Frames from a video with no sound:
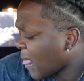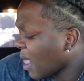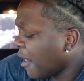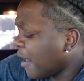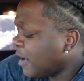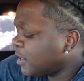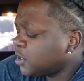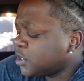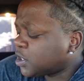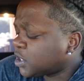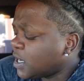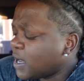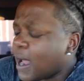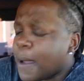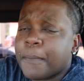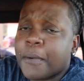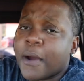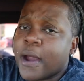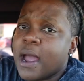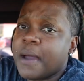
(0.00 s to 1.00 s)
I didn't see
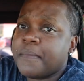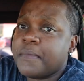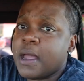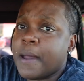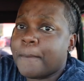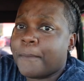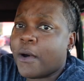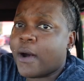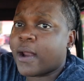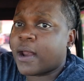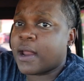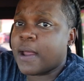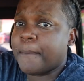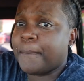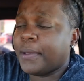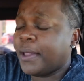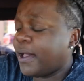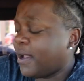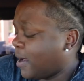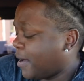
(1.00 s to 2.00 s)
that bread being part of that
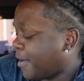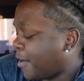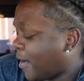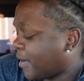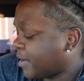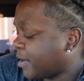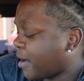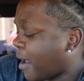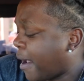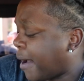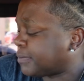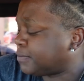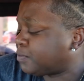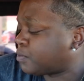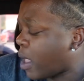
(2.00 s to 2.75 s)
plan. No, I did not.